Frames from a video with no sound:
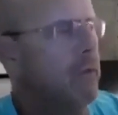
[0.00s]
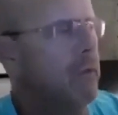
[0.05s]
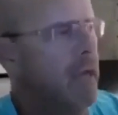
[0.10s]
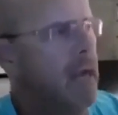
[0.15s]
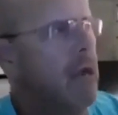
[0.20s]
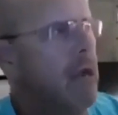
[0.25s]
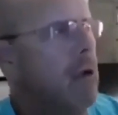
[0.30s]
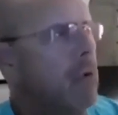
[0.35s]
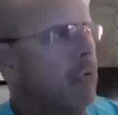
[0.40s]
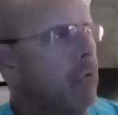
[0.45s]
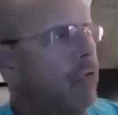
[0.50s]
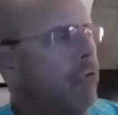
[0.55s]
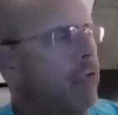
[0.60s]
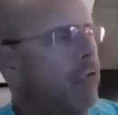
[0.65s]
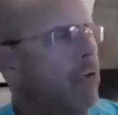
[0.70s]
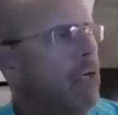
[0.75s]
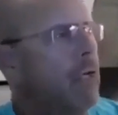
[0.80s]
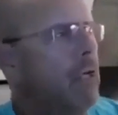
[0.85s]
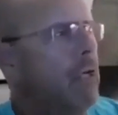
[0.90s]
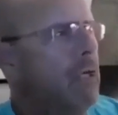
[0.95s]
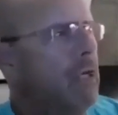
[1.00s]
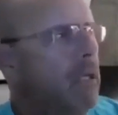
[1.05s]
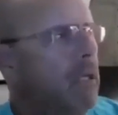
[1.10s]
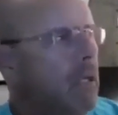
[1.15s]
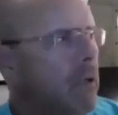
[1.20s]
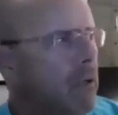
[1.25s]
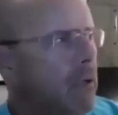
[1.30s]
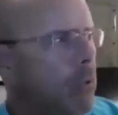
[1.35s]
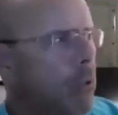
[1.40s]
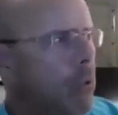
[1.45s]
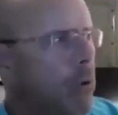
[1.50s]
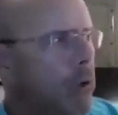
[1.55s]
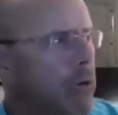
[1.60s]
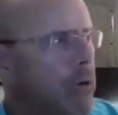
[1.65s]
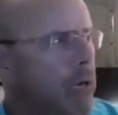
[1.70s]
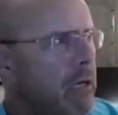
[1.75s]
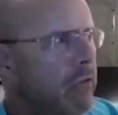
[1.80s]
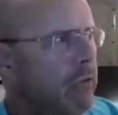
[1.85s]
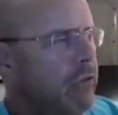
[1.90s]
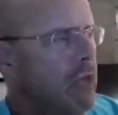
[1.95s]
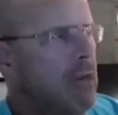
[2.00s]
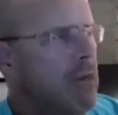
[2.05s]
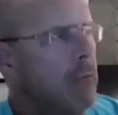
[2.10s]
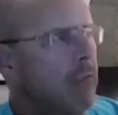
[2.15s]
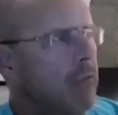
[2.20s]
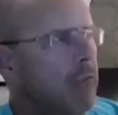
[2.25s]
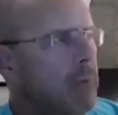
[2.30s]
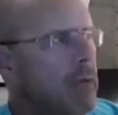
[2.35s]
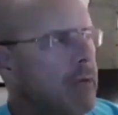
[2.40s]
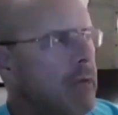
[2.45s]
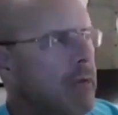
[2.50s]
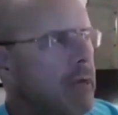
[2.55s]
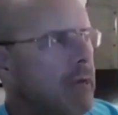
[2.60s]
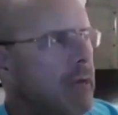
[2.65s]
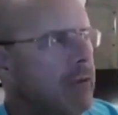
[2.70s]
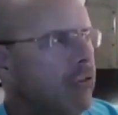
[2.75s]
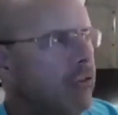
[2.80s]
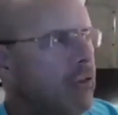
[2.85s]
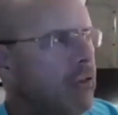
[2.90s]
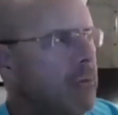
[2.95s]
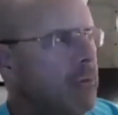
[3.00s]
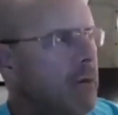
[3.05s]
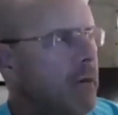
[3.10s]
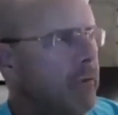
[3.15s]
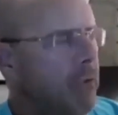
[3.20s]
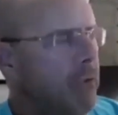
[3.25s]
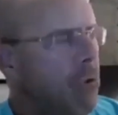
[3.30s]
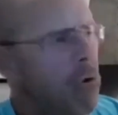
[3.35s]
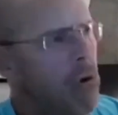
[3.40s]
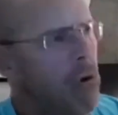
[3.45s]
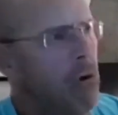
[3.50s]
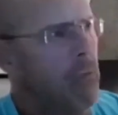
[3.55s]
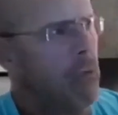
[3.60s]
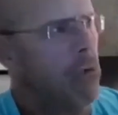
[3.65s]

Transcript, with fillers: the house, where he examines my dad to see about the heart